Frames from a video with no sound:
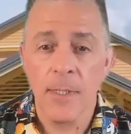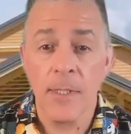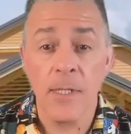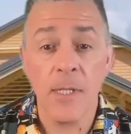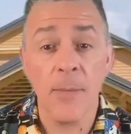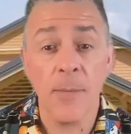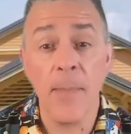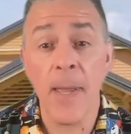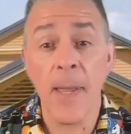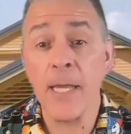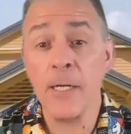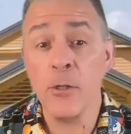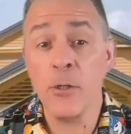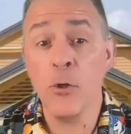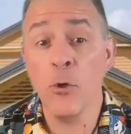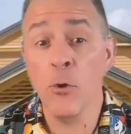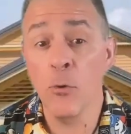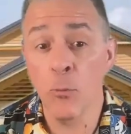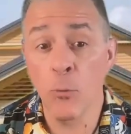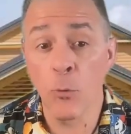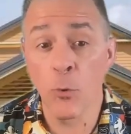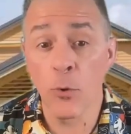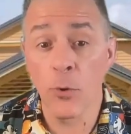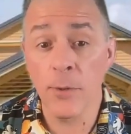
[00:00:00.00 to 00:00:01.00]
The main new
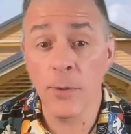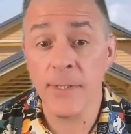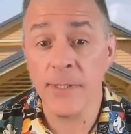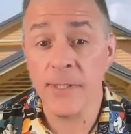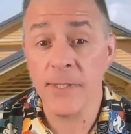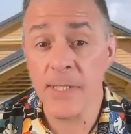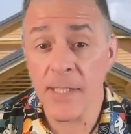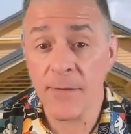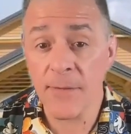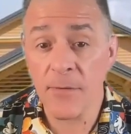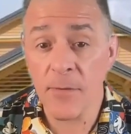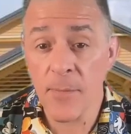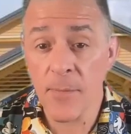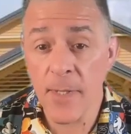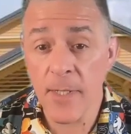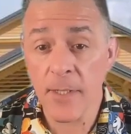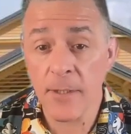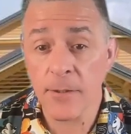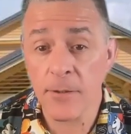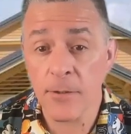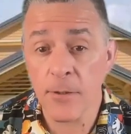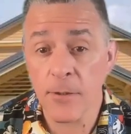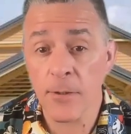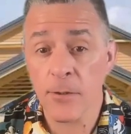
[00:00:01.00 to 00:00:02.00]
role the Stephen
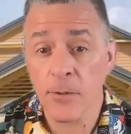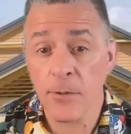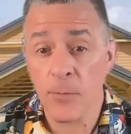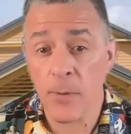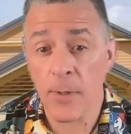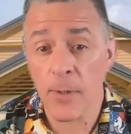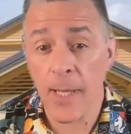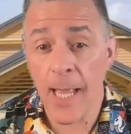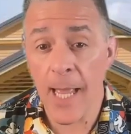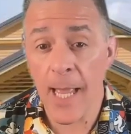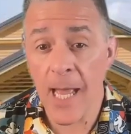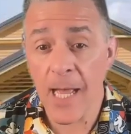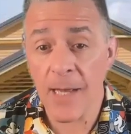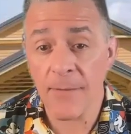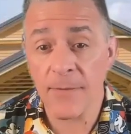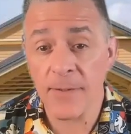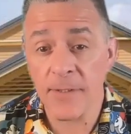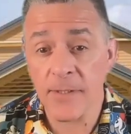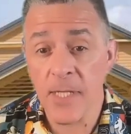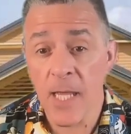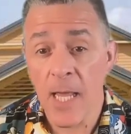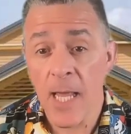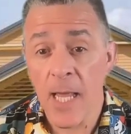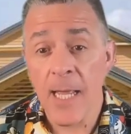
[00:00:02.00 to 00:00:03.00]
ministers will have
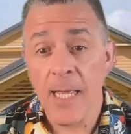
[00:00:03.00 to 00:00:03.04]
is